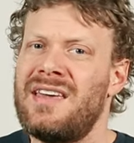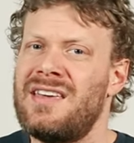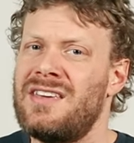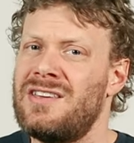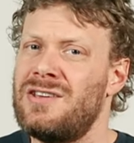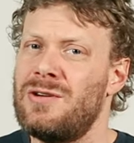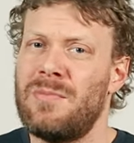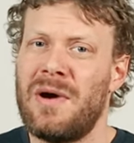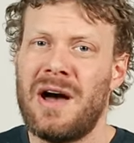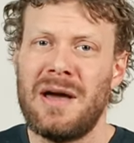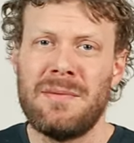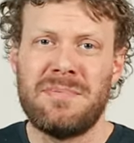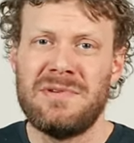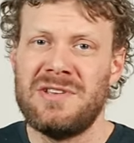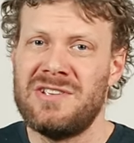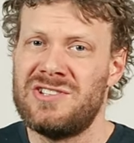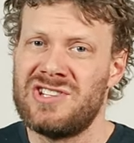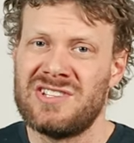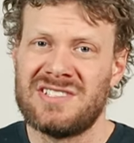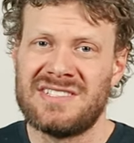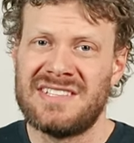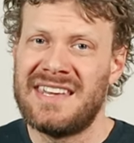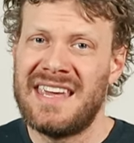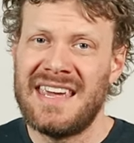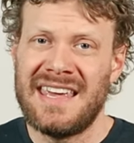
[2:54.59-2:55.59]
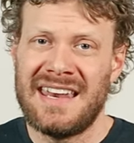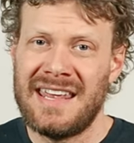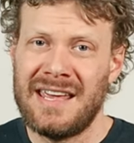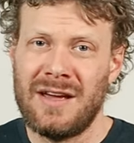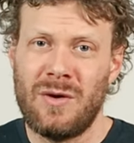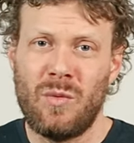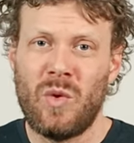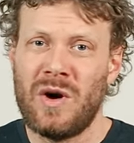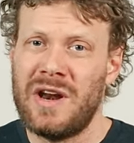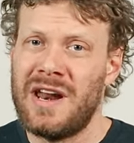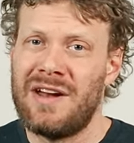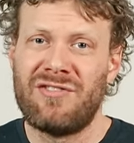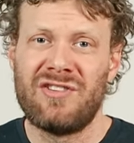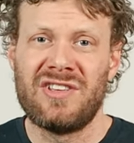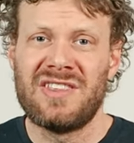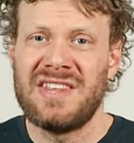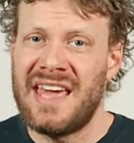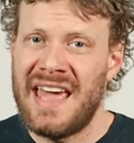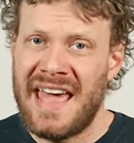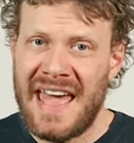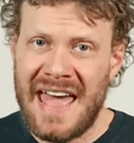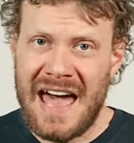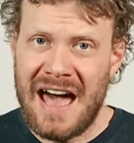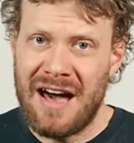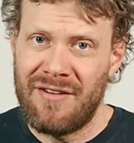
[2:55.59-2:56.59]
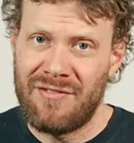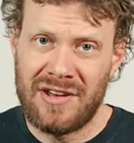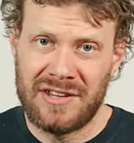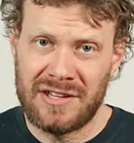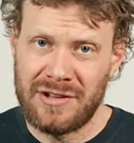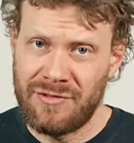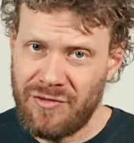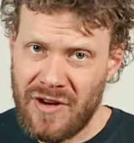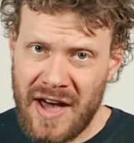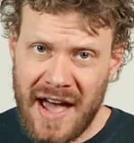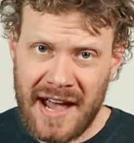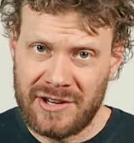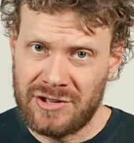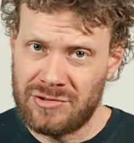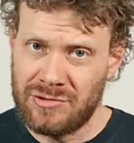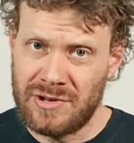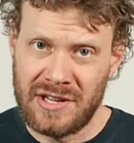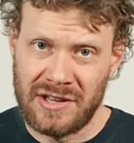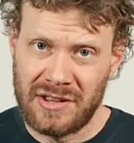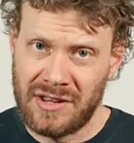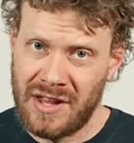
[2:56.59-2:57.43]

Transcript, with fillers: You might be just getting whatever they have on the factory